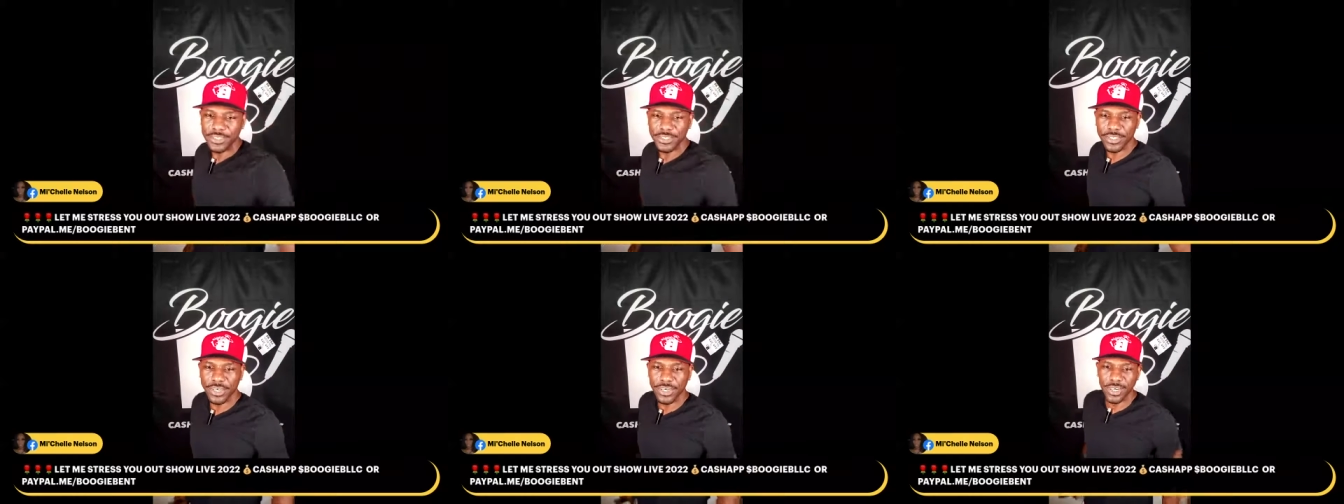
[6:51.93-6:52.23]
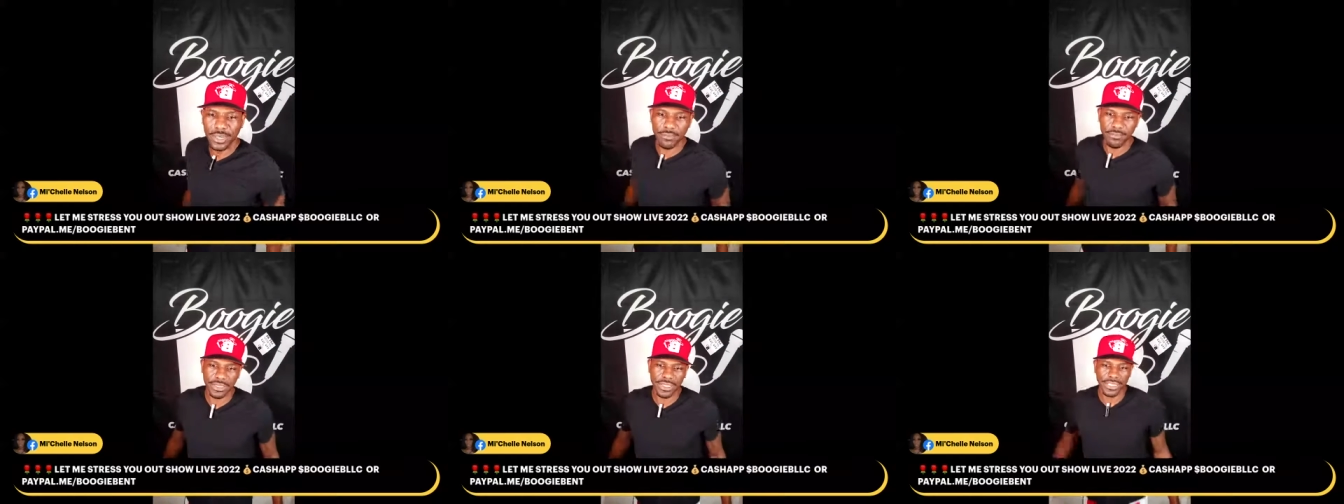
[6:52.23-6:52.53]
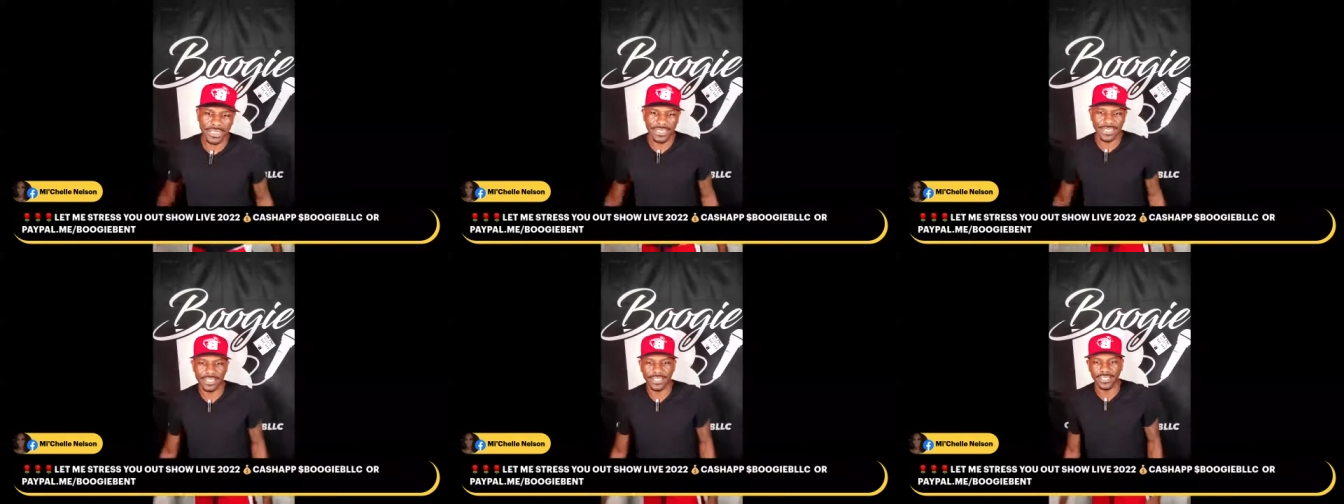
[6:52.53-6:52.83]
You're a
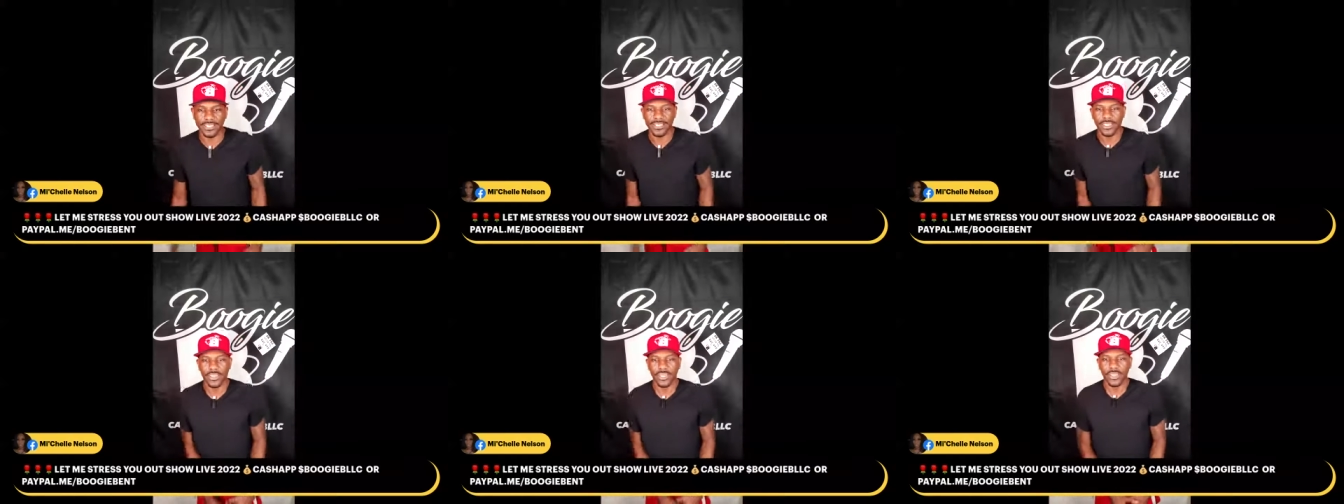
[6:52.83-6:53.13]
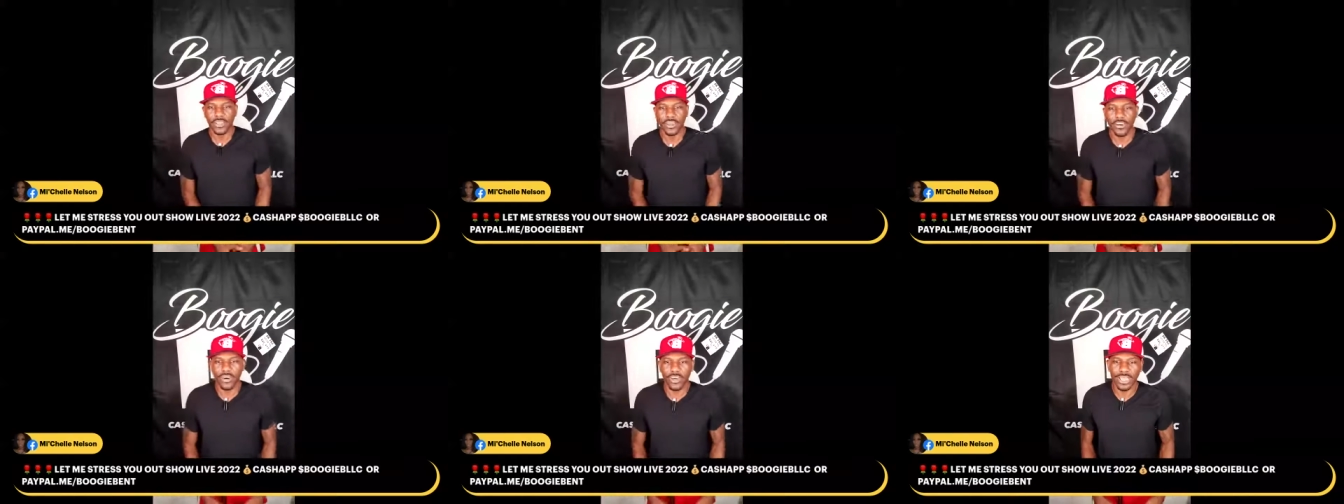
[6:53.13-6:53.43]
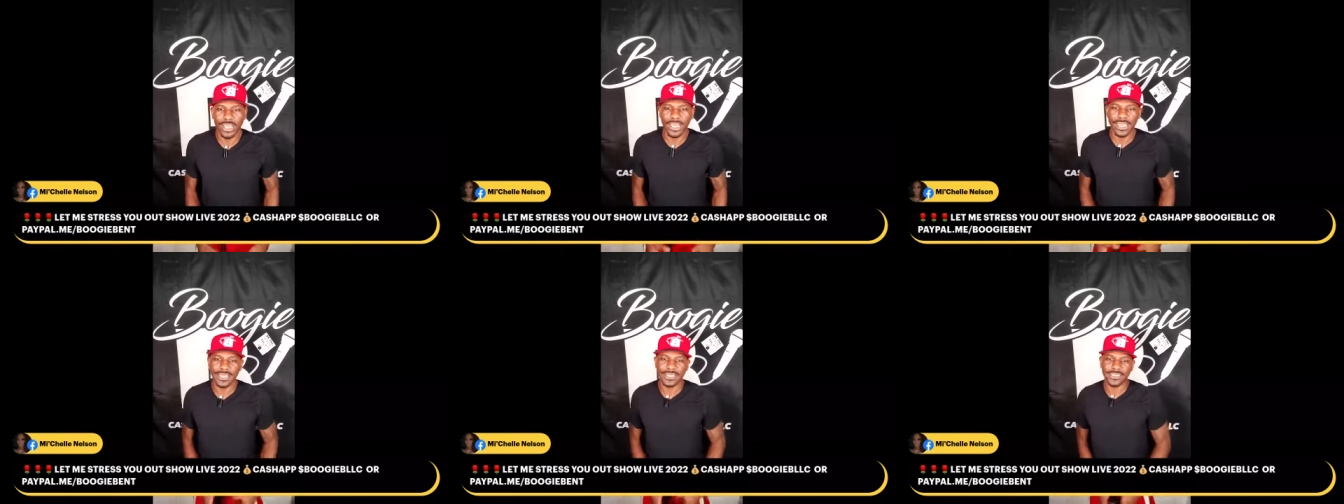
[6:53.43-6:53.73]
comedian.
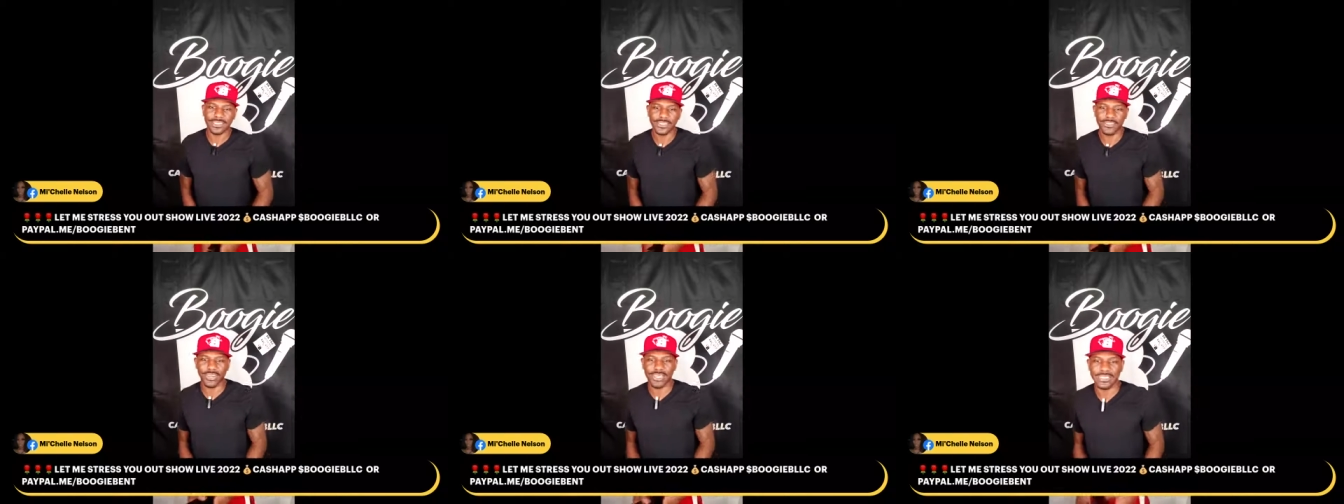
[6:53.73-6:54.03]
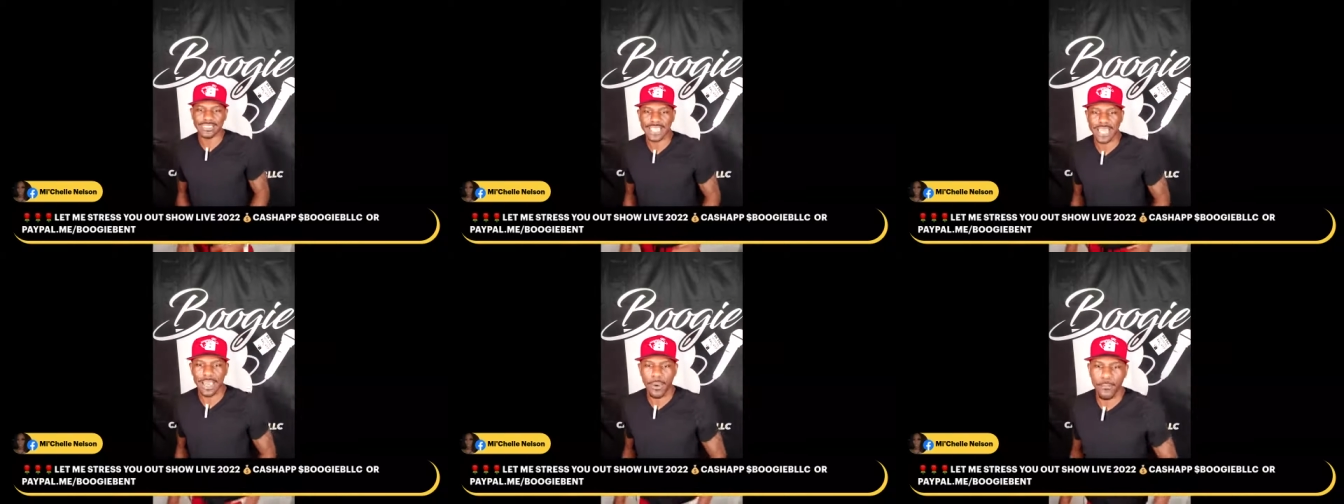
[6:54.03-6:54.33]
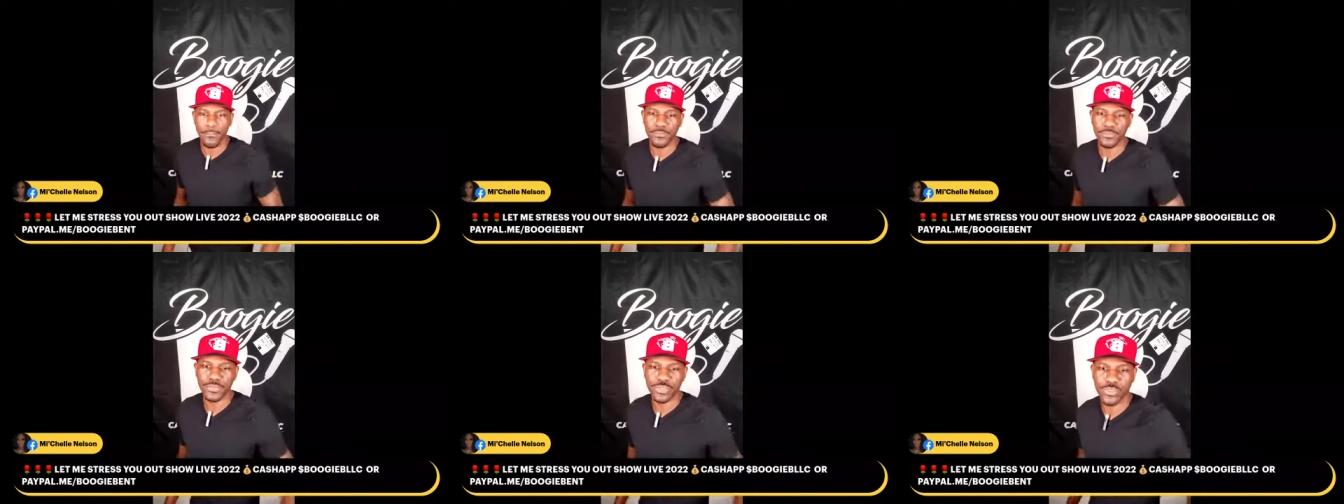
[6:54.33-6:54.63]
Good, stress
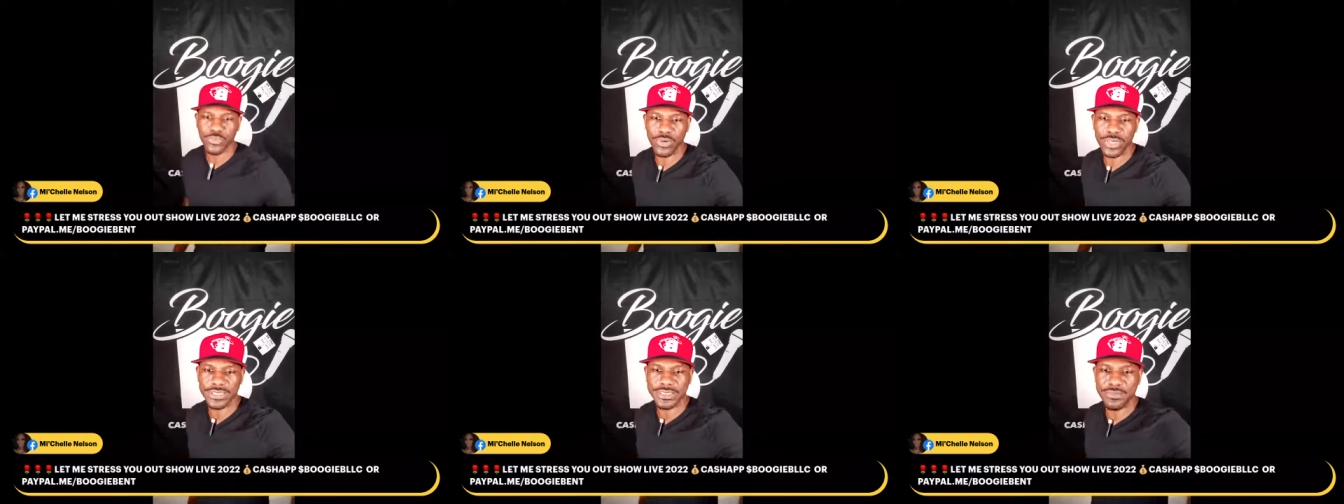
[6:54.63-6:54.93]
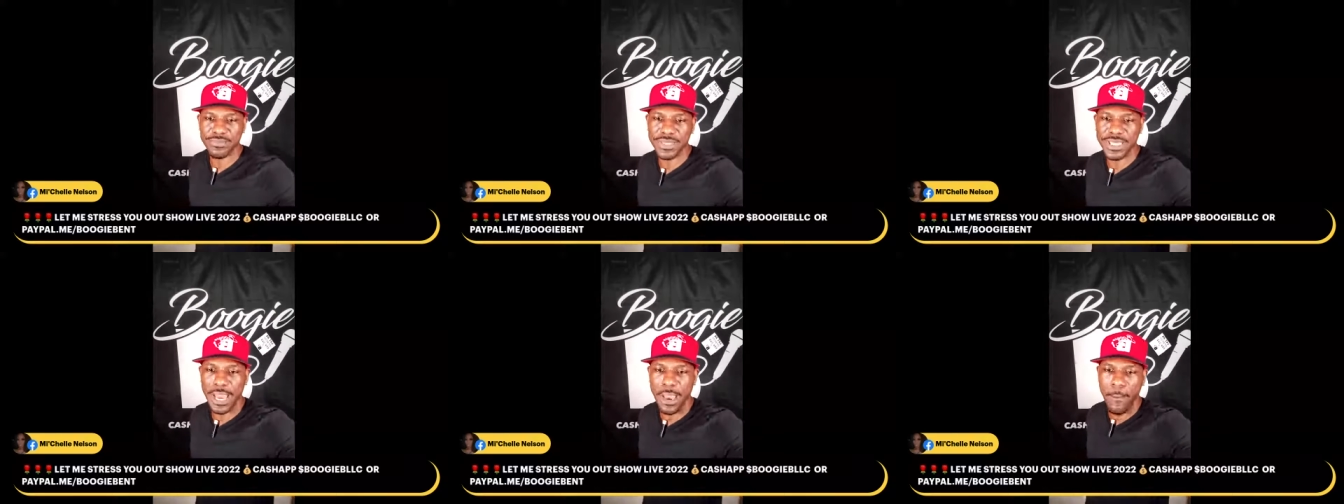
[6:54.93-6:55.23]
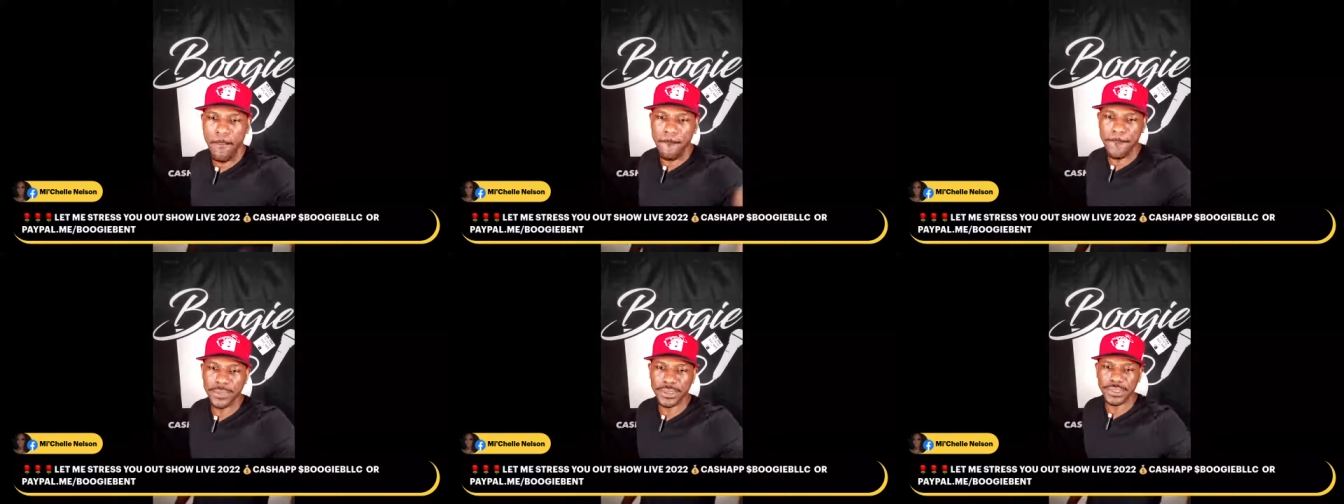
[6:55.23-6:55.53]
out, stress me
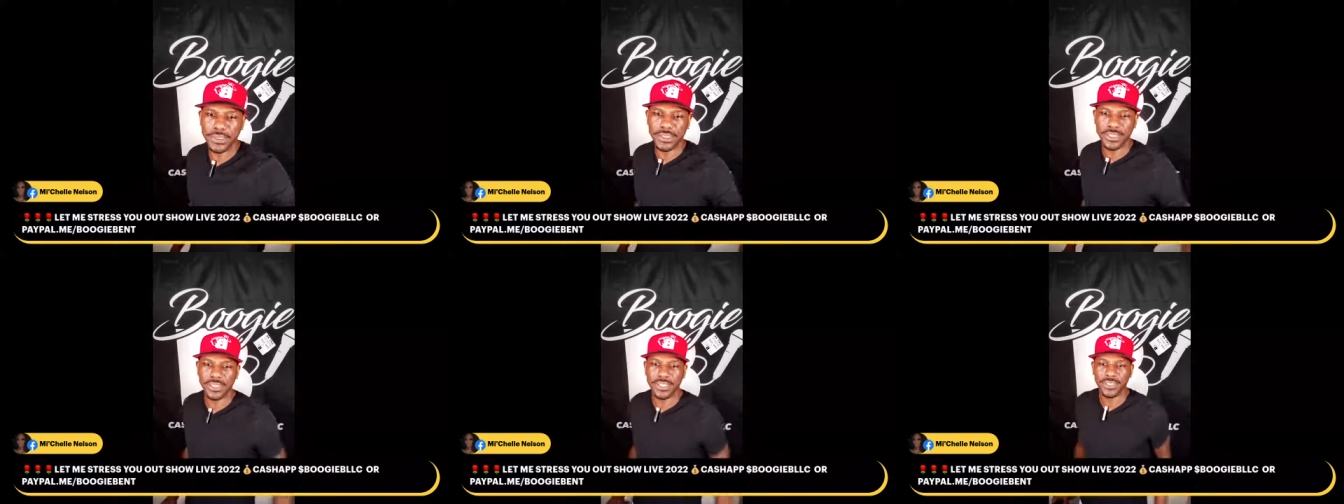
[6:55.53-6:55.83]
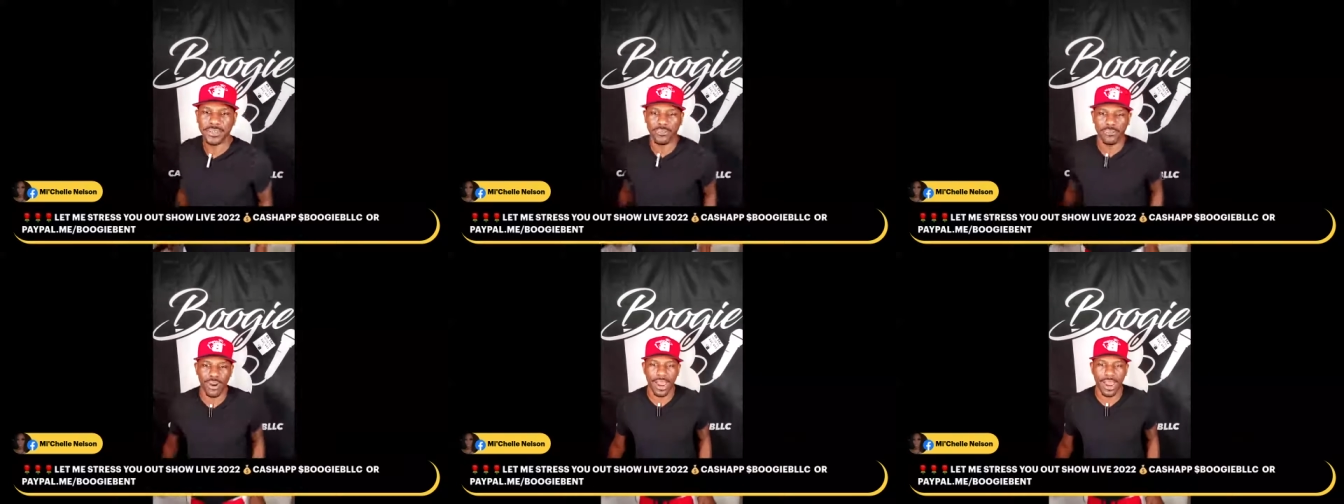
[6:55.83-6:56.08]
out, big.